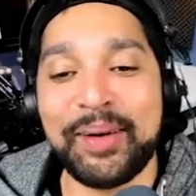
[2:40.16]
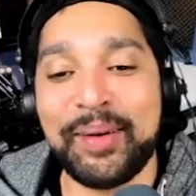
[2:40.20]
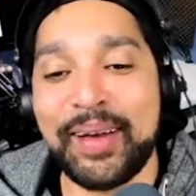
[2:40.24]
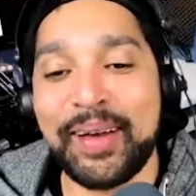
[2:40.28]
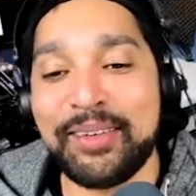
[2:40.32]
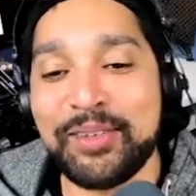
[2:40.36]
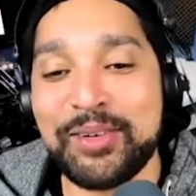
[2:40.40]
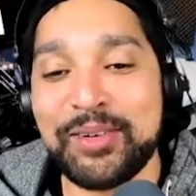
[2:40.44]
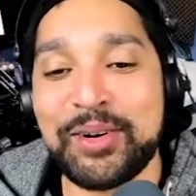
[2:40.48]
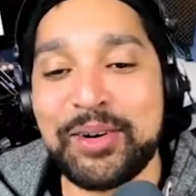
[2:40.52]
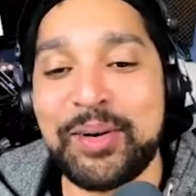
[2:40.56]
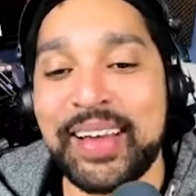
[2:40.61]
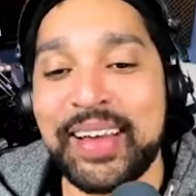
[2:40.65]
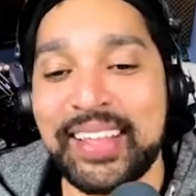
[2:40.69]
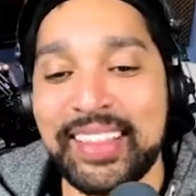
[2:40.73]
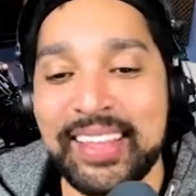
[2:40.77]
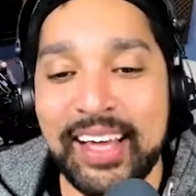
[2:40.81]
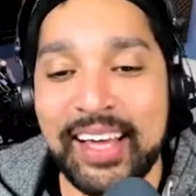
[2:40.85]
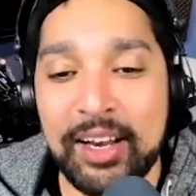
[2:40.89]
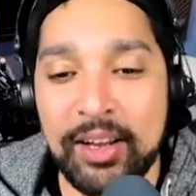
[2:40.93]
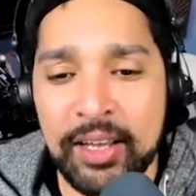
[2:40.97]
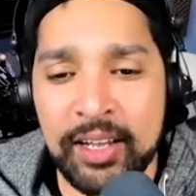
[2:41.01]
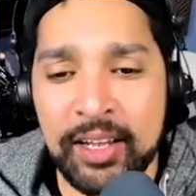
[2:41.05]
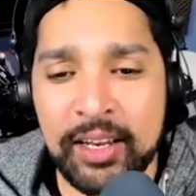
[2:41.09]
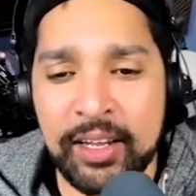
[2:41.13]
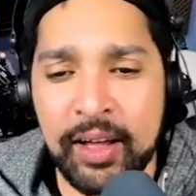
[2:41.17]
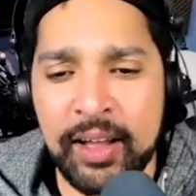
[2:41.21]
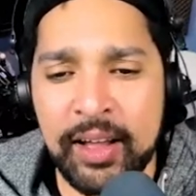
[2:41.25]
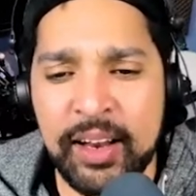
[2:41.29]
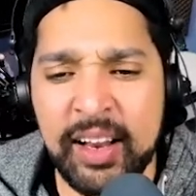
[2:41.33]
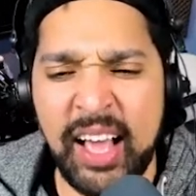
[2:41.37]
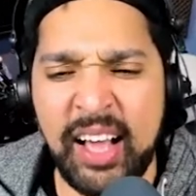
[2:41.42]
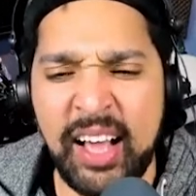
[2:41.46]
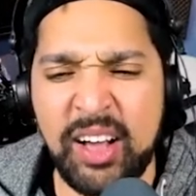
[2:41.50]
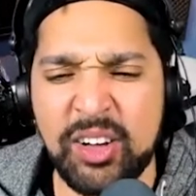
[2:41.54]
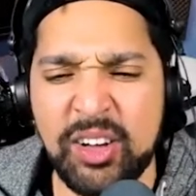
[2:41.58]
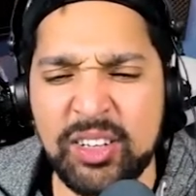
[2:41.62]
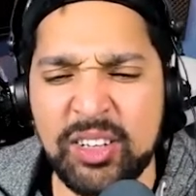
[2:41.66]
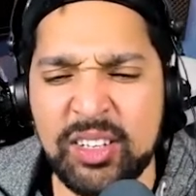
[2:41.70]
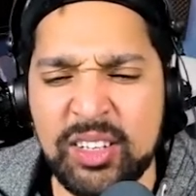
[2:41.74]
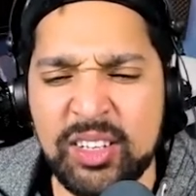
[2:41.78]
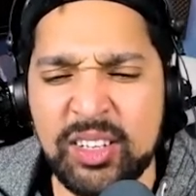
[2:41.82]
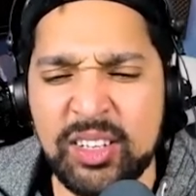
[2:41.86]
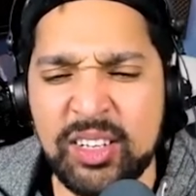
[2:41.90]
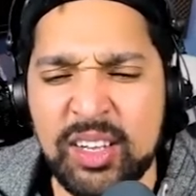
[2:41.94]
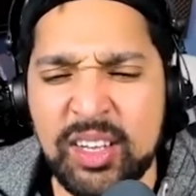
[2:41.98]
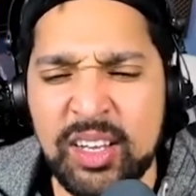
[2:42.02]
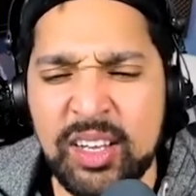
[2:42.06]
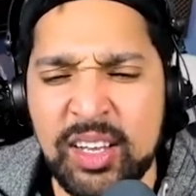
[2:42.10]
real quick, that are looking going, hang on,
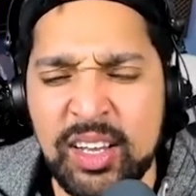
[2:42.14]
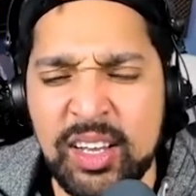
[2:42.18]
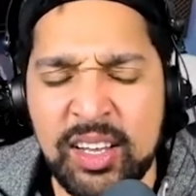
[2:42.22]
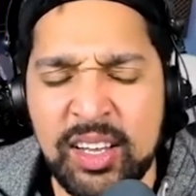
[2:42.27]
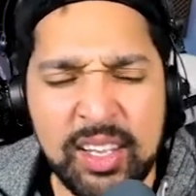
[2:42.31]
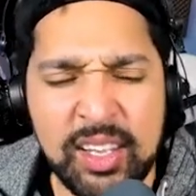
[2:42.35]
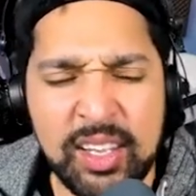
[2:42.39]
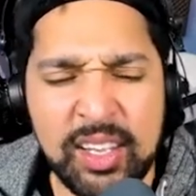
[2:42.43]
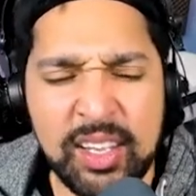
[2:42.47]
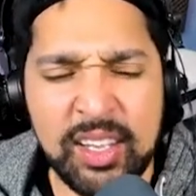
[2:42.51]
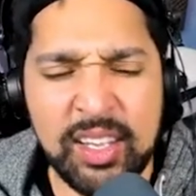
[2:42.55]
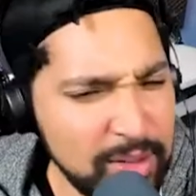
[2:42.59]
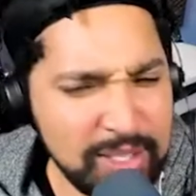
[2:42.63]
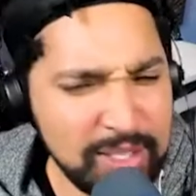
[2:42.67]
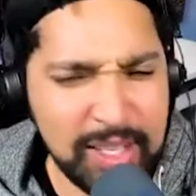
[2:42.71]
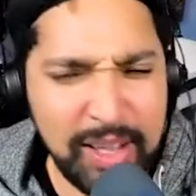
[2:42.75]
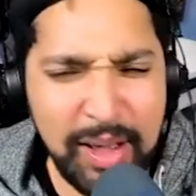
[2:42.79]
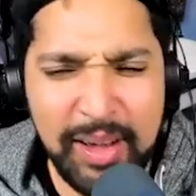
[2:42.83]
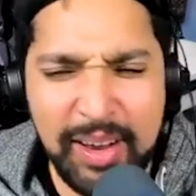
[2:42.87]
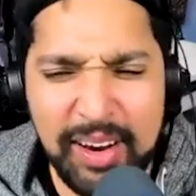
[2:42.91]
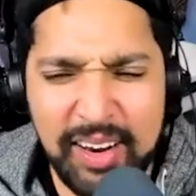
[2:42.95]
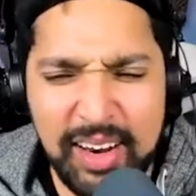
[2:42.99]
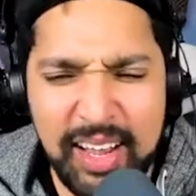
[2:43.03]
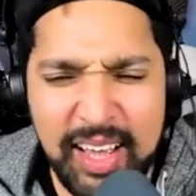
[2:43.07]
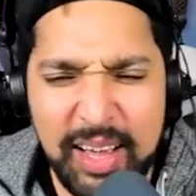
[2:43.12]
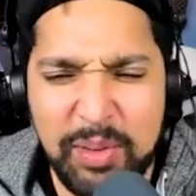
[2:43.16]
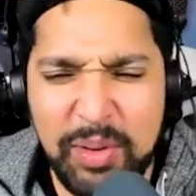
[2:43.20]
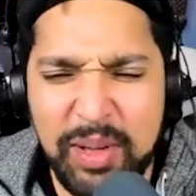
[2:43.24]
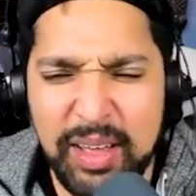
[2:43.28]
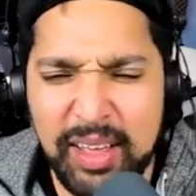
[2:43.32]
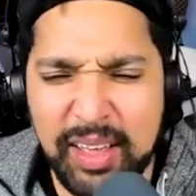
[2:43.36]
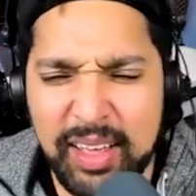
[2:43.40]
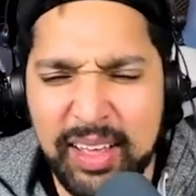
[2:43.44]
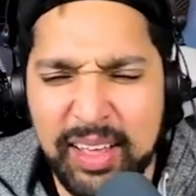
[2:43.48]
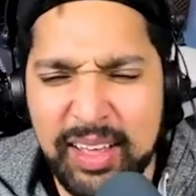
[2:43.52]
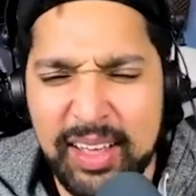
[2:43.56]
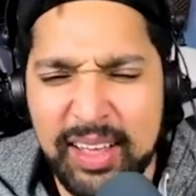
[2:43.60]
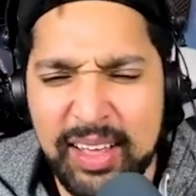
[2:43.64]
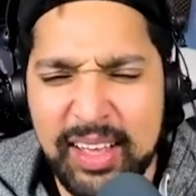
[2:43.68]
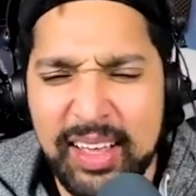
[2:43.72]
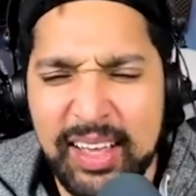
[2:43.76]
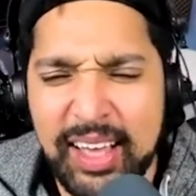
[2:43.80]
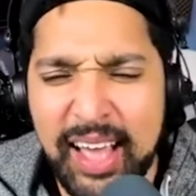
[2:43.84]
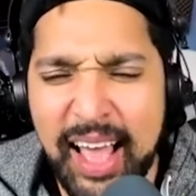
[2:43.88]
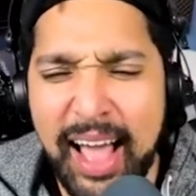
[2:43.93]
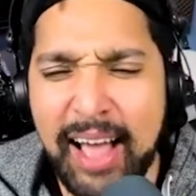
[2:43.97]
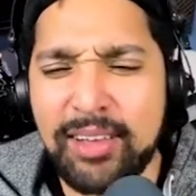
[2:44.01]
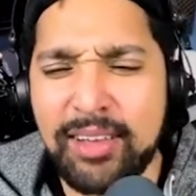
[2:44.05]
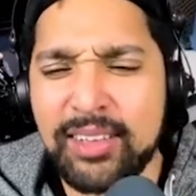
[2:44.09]
what's going on here?
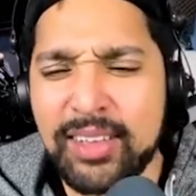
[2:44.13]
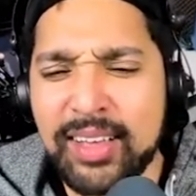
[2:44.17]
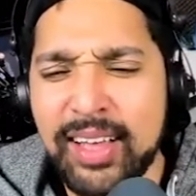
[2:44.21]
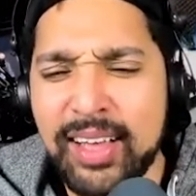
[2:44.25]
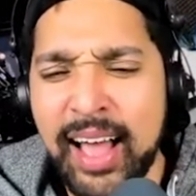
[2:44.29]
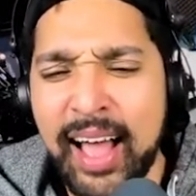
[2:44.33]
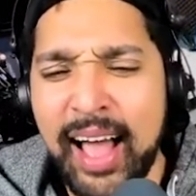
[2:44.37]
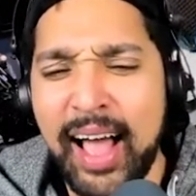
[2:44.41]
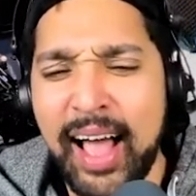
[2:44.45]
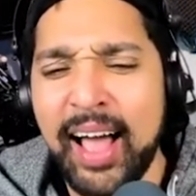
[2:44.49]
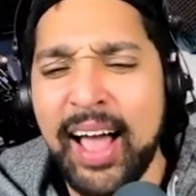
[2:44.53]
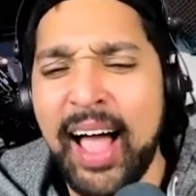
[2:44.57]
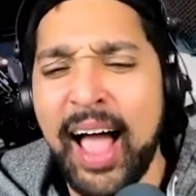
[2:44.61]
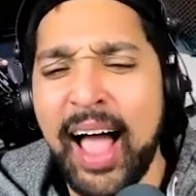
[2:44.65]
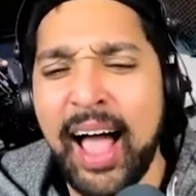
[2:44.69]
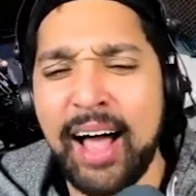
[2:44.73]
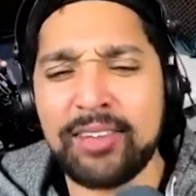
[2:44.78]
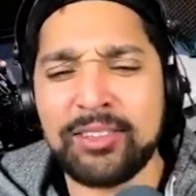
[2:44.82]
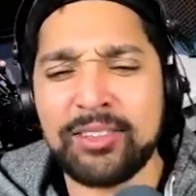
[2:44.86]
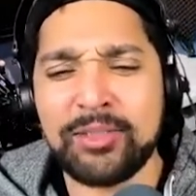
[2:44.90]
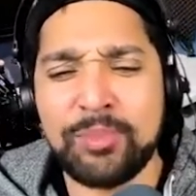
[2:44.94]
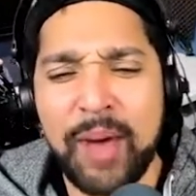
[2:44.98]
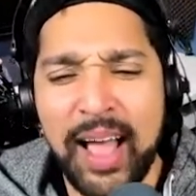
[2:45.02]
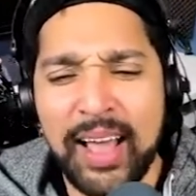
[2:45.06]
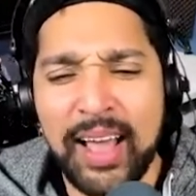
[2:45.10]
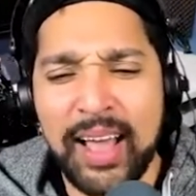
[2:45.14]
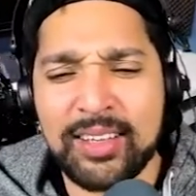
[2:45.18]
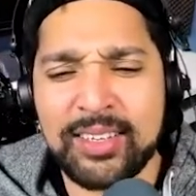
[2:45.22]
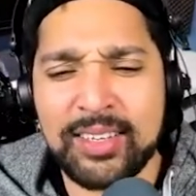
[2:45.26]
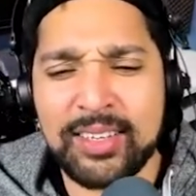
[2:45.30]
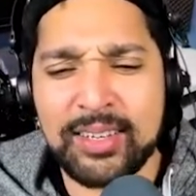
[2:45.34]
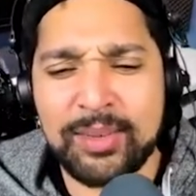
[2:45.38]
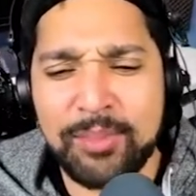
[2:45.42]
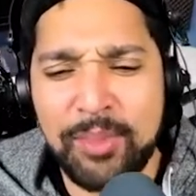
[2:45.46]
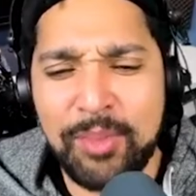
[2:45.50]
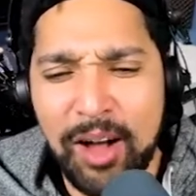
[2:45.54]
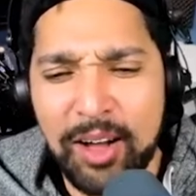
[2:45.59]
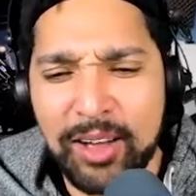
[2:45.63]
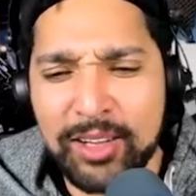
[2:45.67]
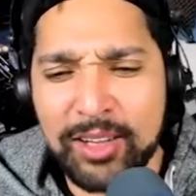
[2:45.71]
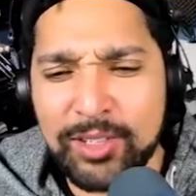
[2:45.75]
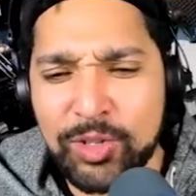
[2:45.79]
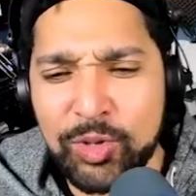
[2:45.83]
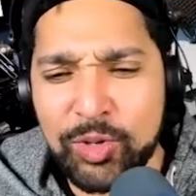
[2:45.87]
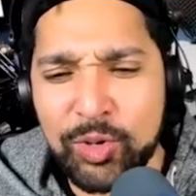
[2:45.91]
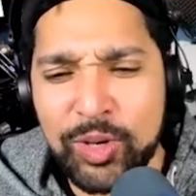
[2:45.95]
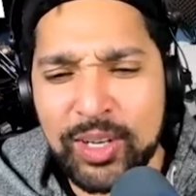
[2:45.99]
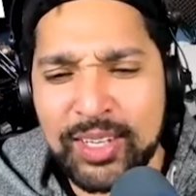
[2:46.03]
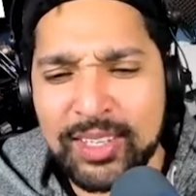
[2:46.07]
How's Midas and Marcus
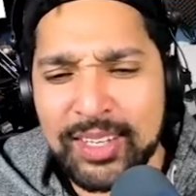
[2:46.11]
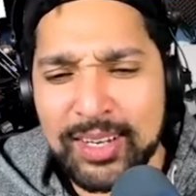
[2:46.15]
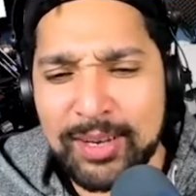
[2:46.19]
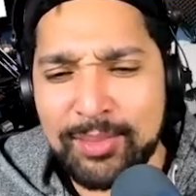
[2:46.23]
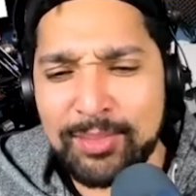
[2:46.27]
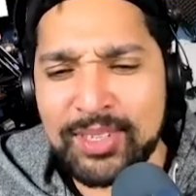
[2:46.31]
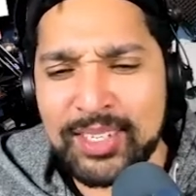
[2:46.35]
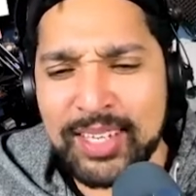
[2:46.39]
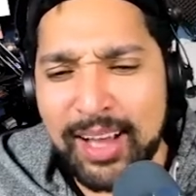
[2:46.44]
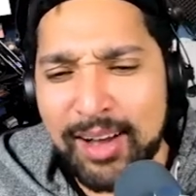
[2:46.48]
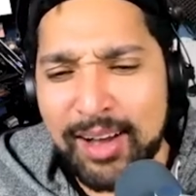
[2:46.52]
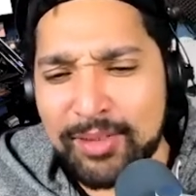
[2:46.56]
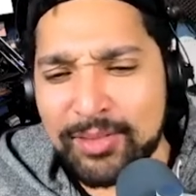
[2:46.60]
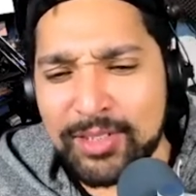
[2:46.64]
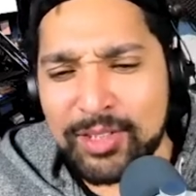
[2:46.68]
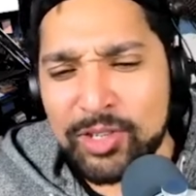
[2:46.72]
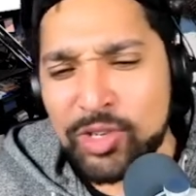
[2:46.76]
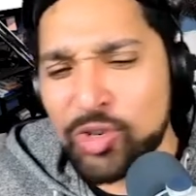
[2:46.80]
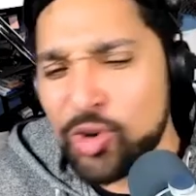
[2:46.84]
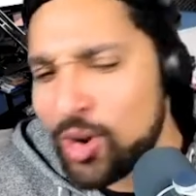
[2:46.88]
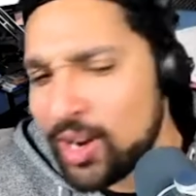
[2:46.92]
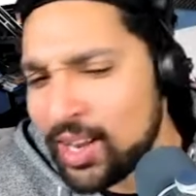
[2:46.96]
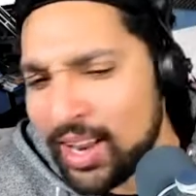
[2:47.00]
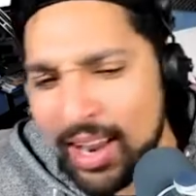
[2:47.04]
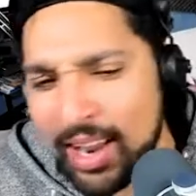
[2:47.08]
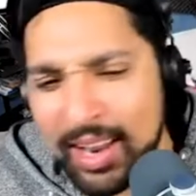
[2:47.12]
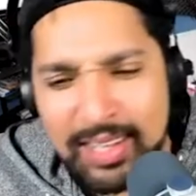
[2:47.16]
talking to themselves? Surely they're the